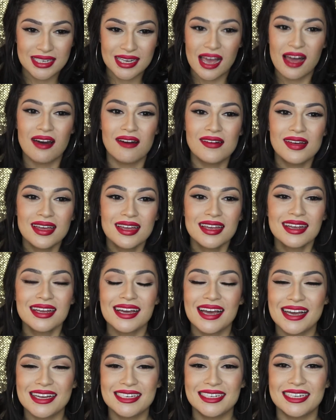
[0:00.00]
tell,
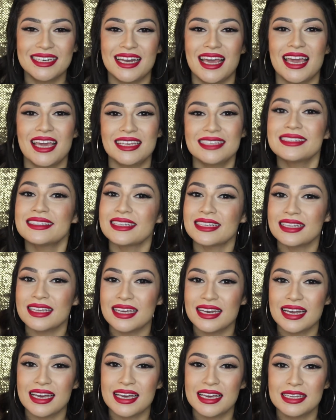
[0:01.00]
I did a
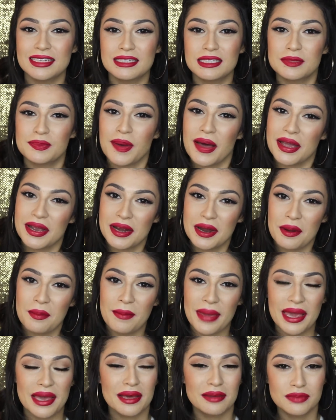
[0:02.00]
Selena inspired
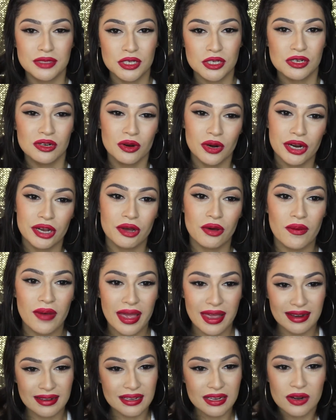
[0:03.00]
makeup tutorial
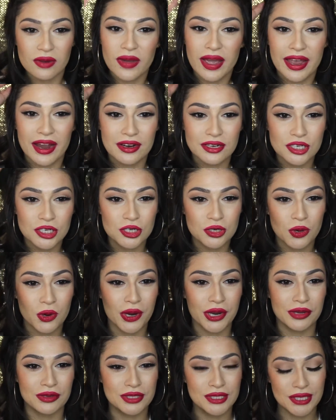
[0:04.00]
and little hair
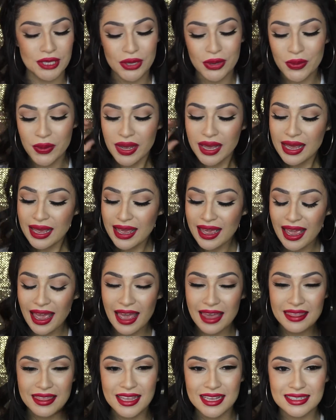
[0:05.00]
tutorial too.
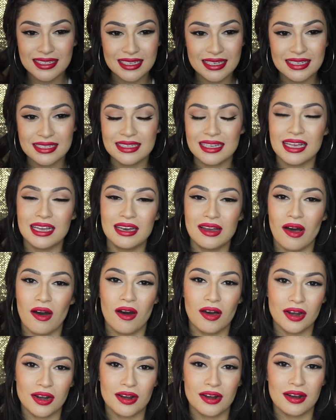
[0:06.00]
And this is in
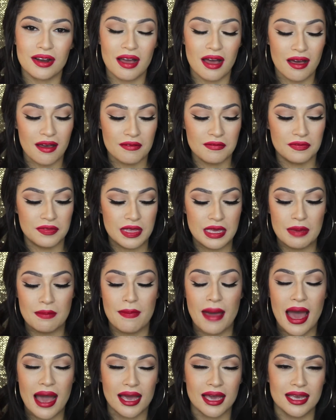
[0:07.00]
honor of the
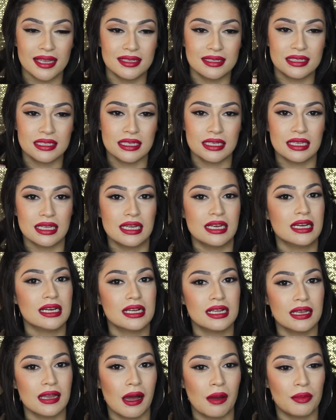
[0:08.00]
MAC and Selena
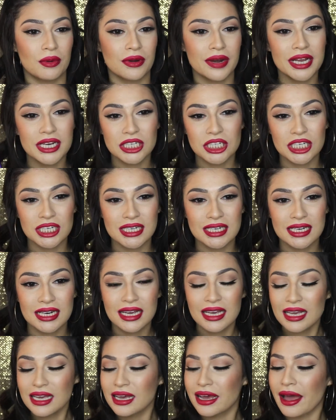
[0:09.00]
collaboration.
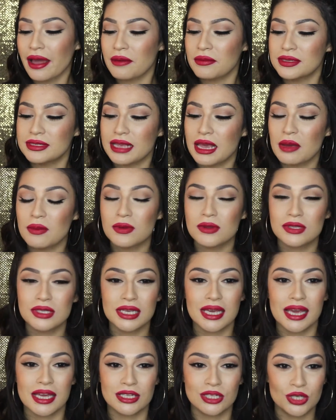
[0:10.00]
I was able
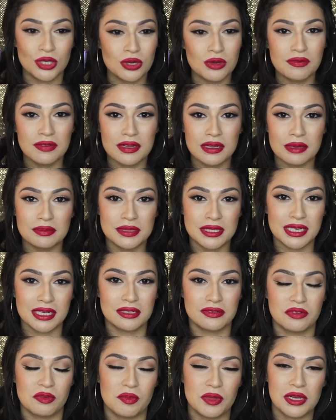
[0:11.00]
to get two of the
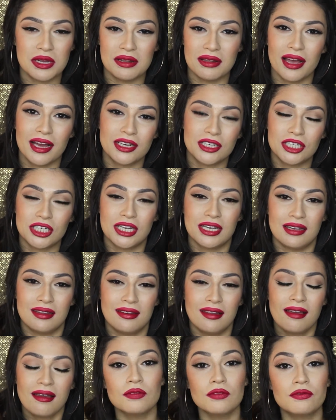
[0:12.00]
lipsticks from the
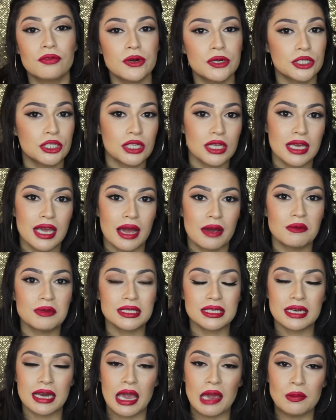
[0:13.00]
collection. Unfortunately, I
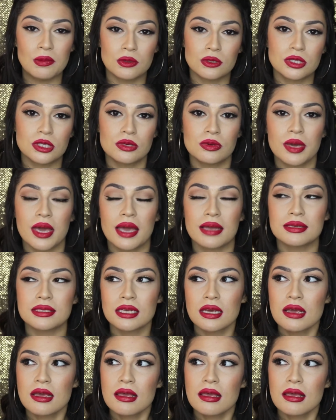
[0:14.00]
wasn't able to get